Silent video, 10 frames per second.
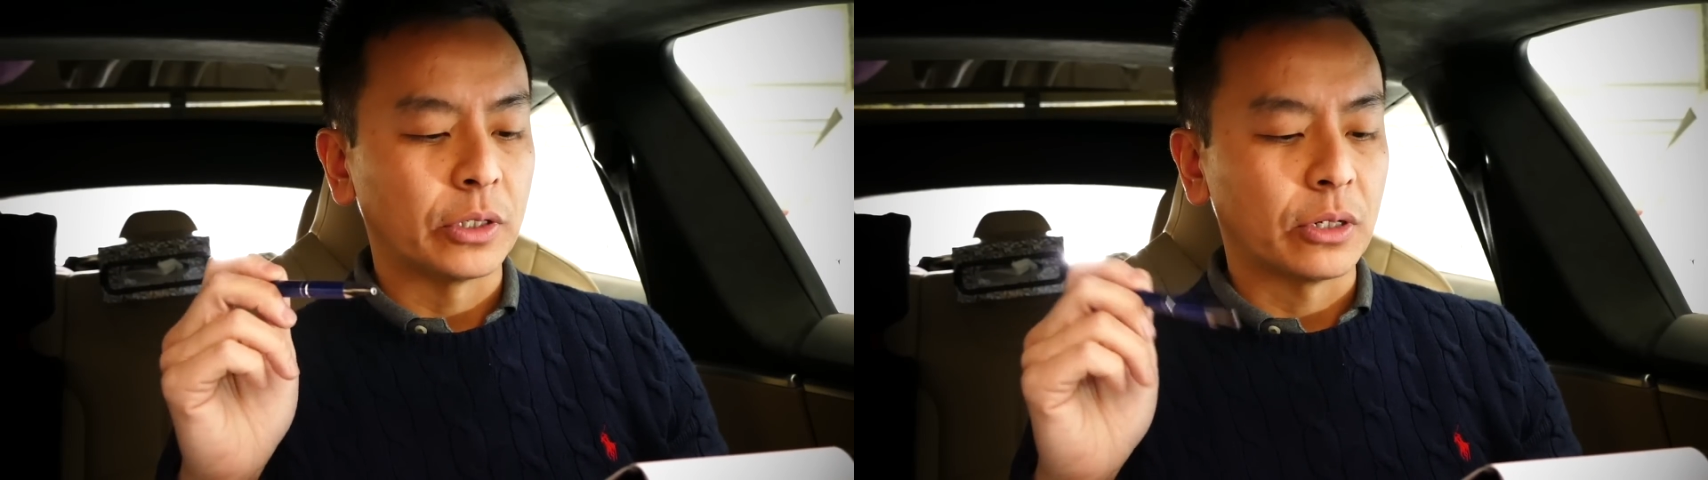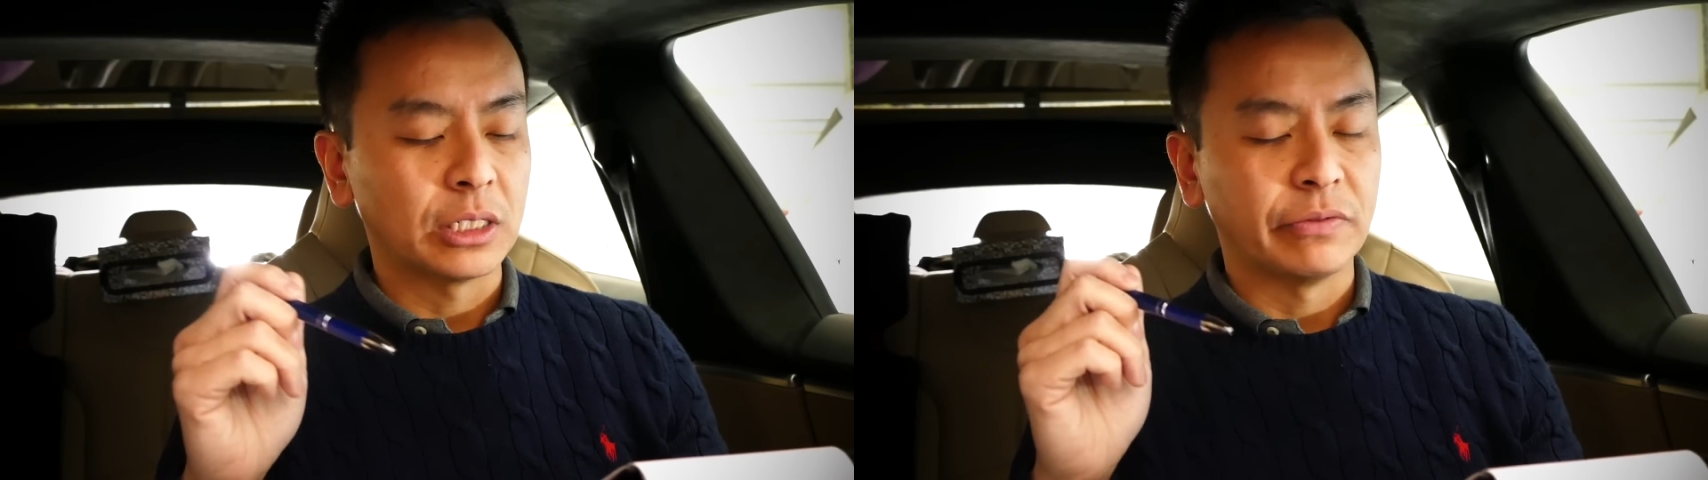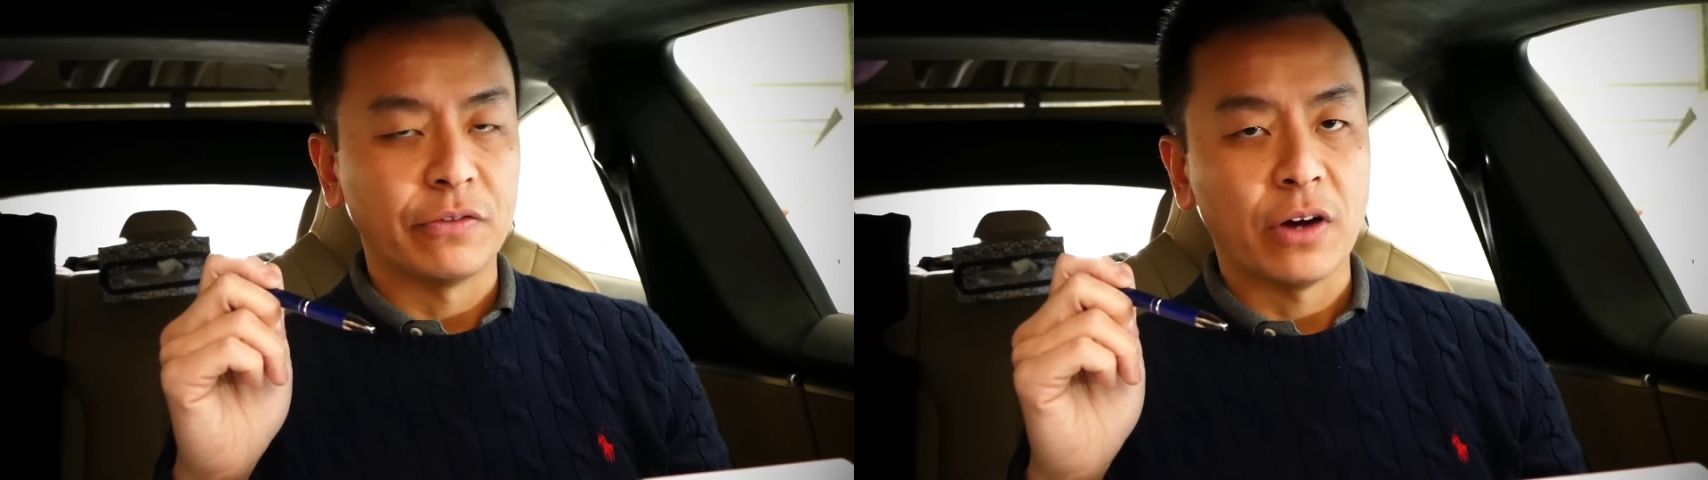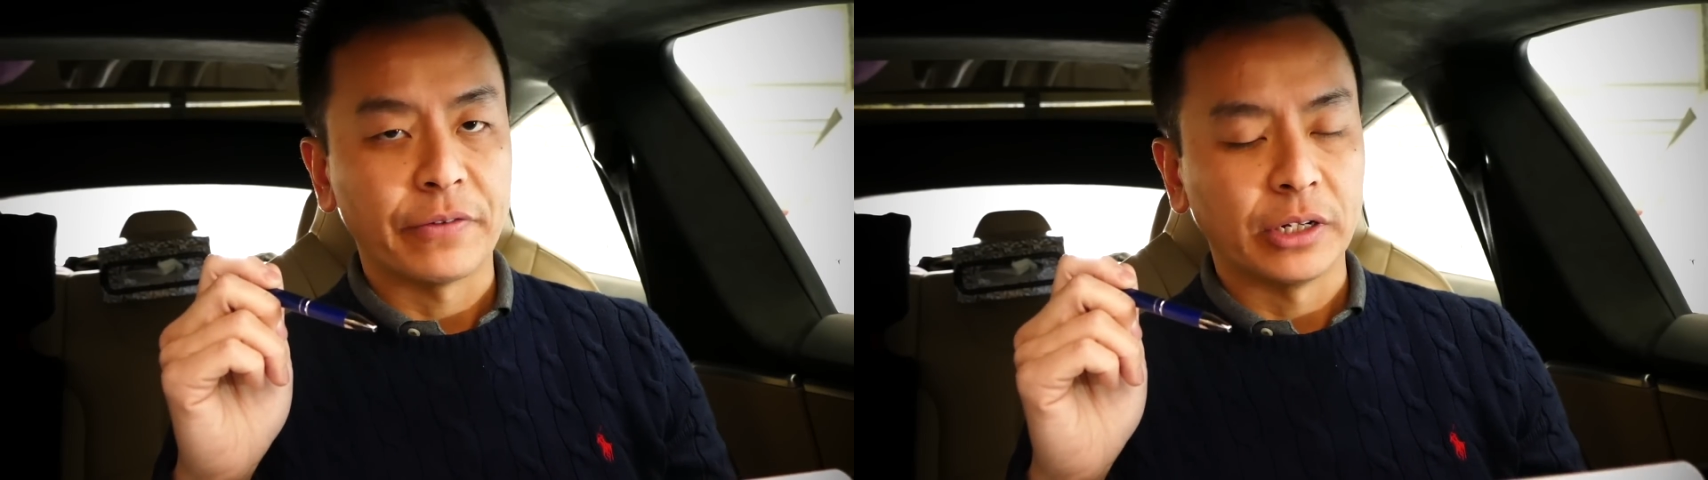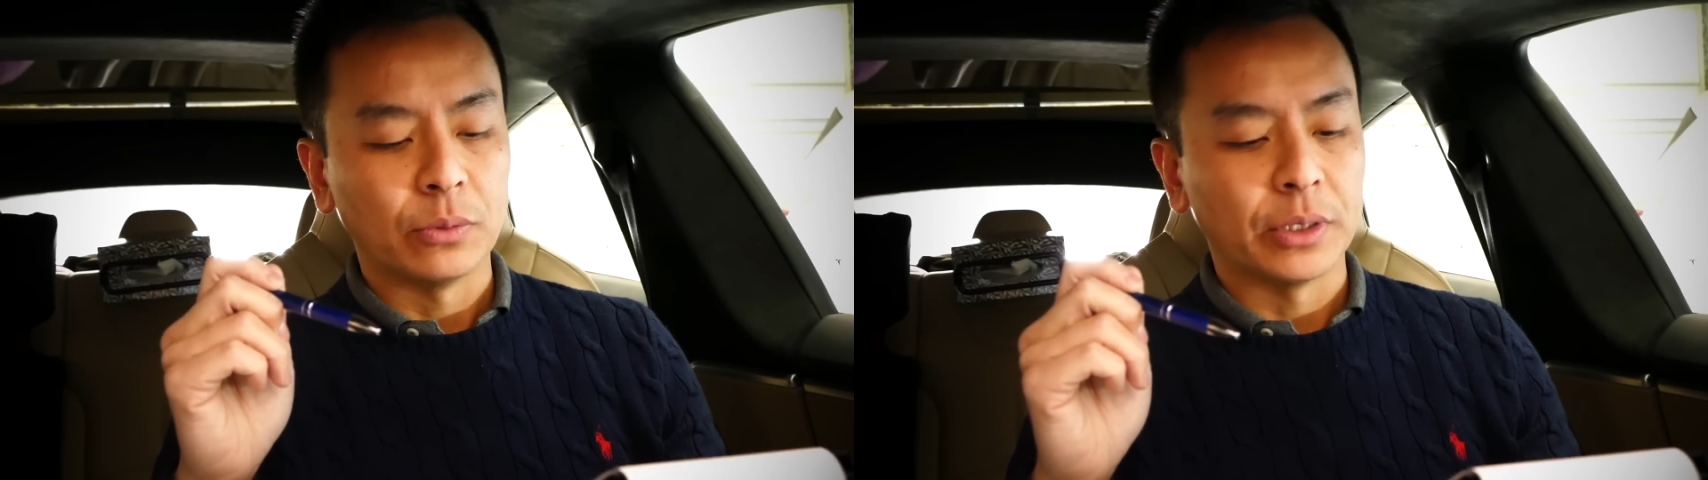a cost of a 5
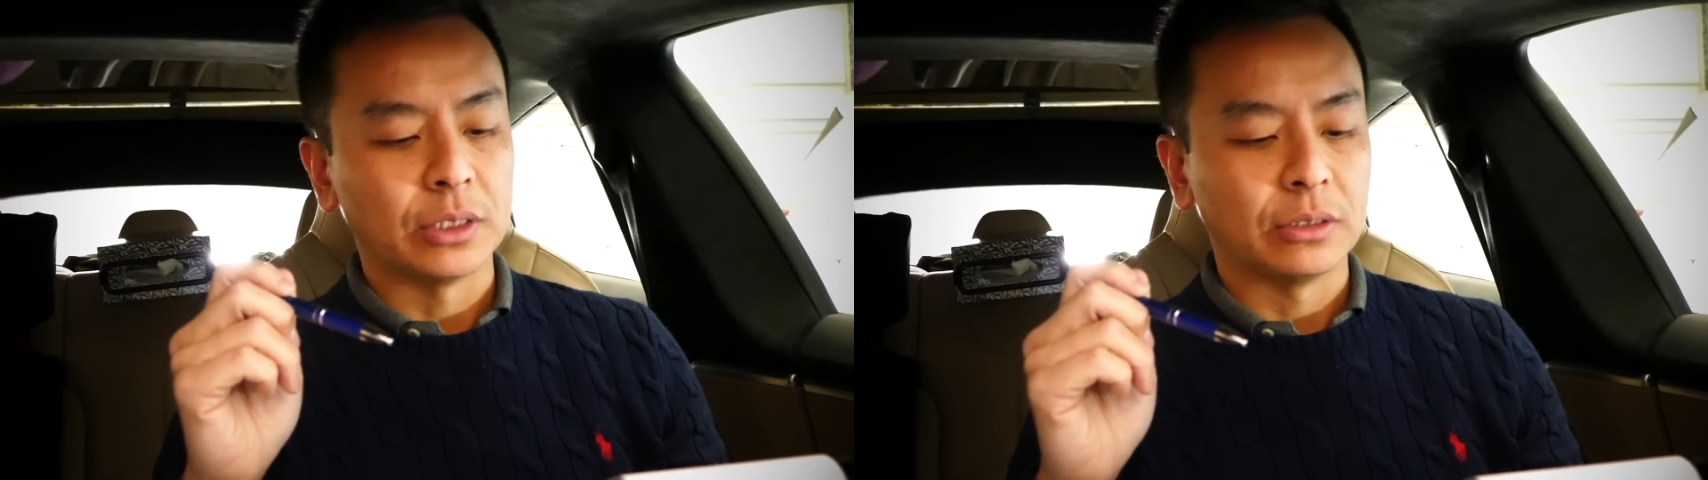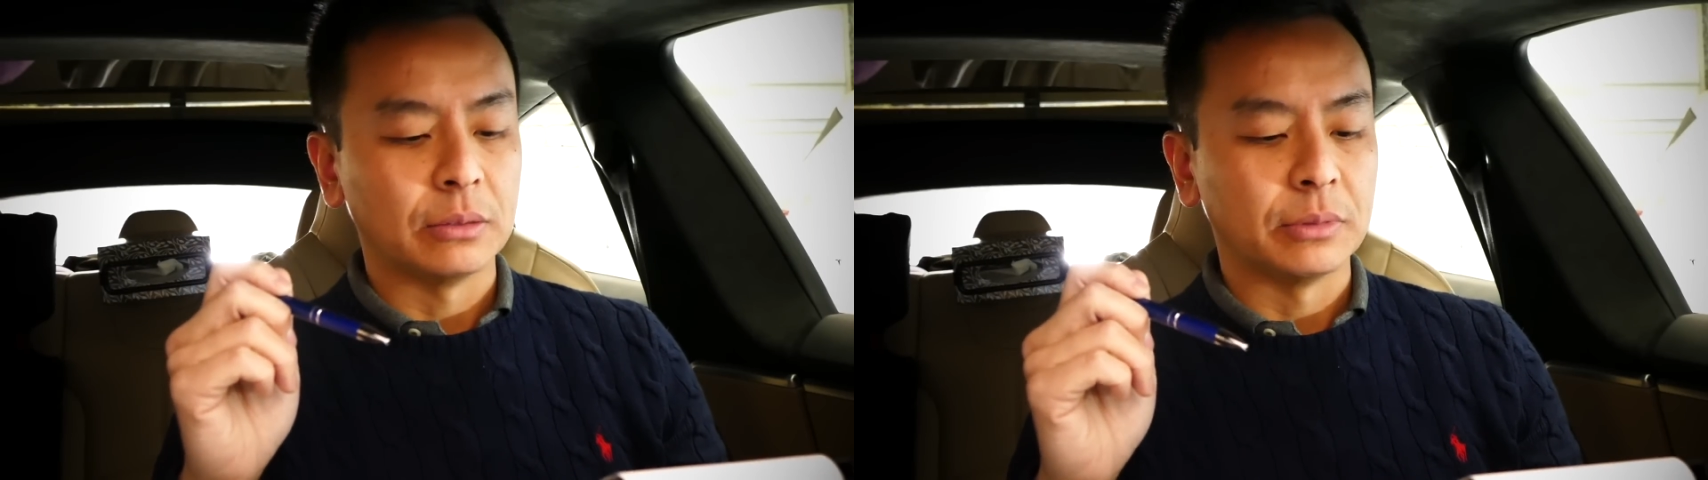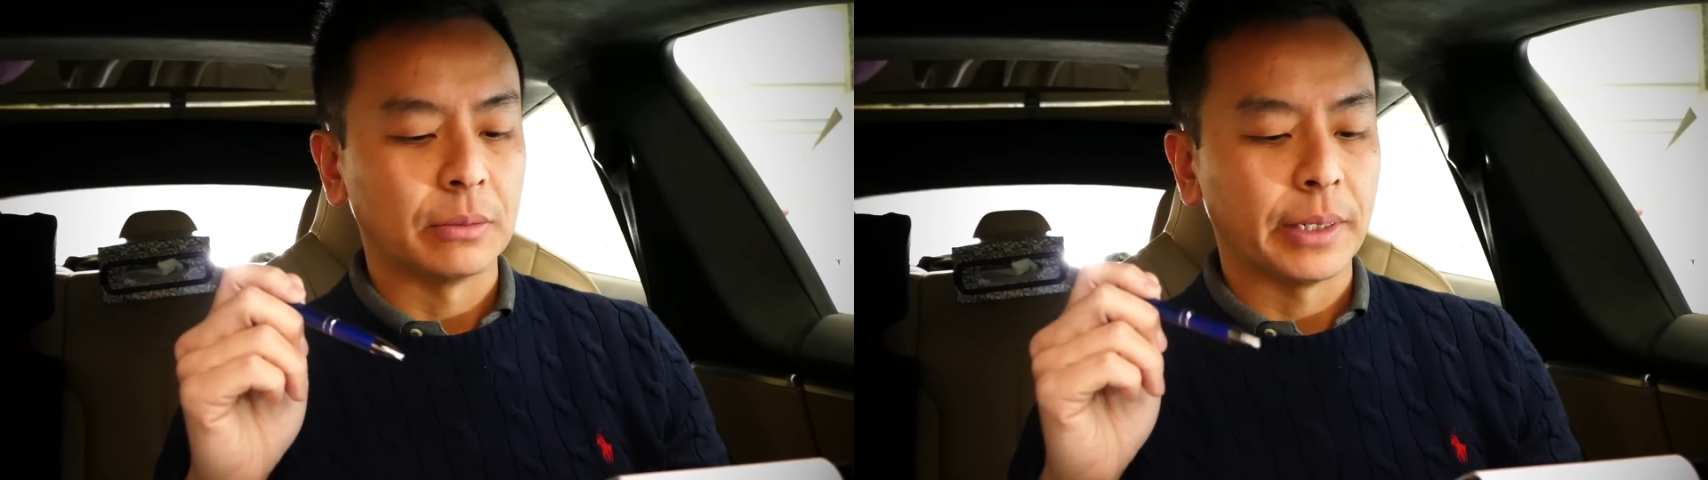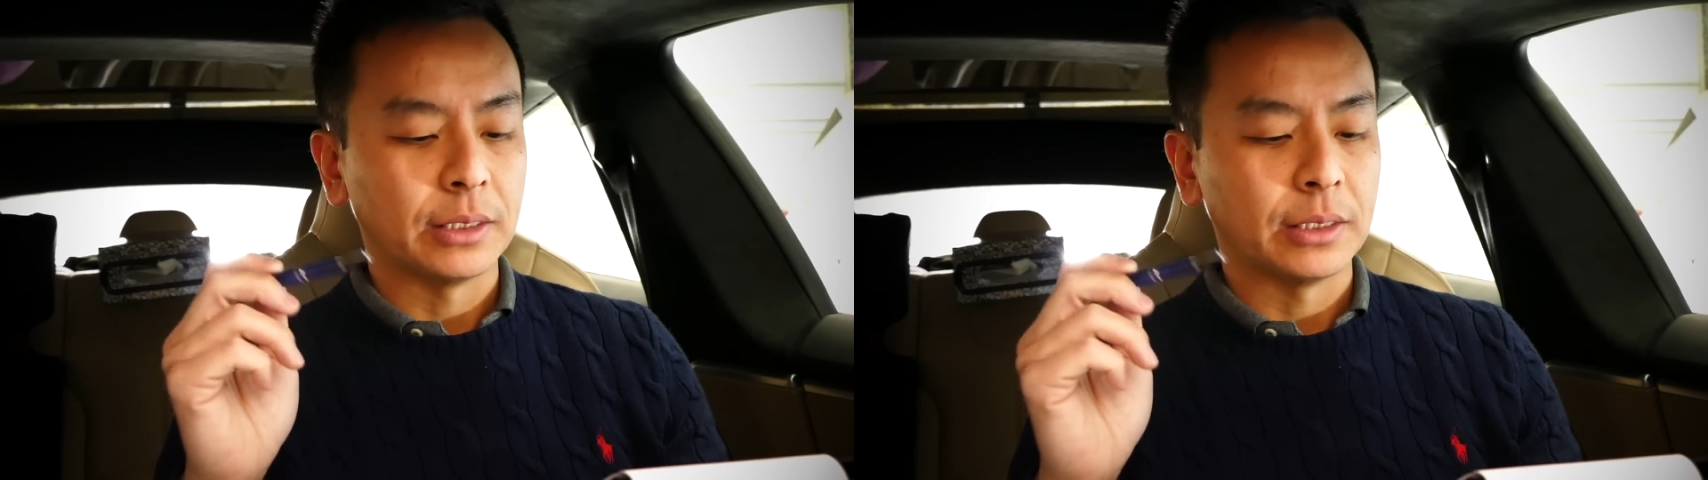kilowatt system is about